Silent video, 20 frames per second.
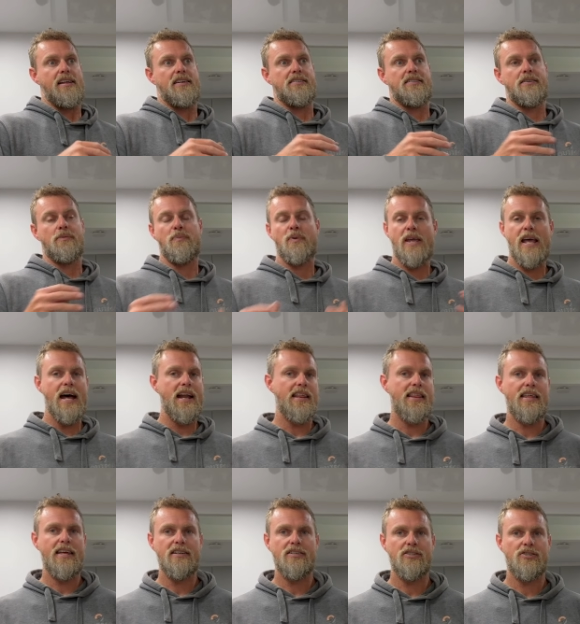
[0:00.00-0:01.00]
to be able to
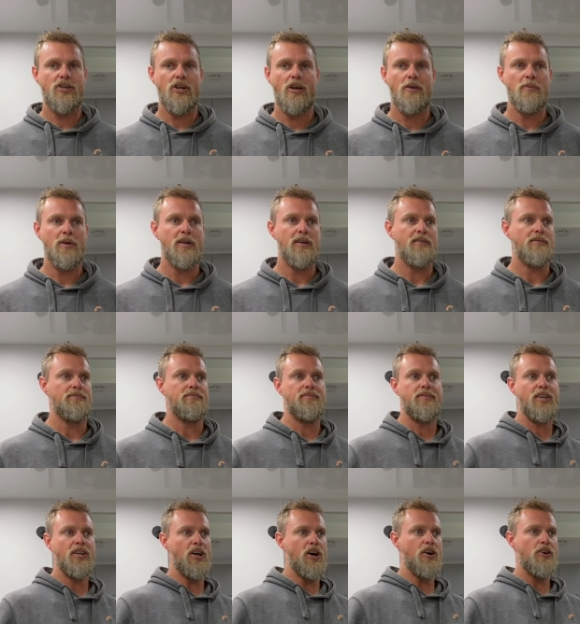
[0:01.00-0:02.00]
then determine,
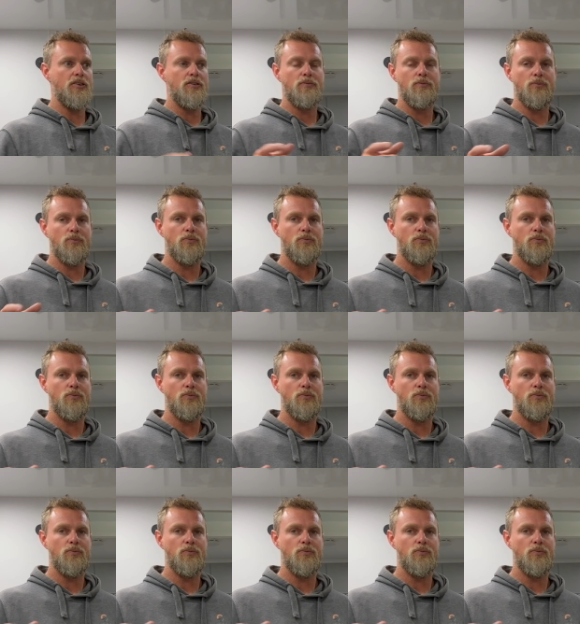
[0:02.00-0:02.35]
you know,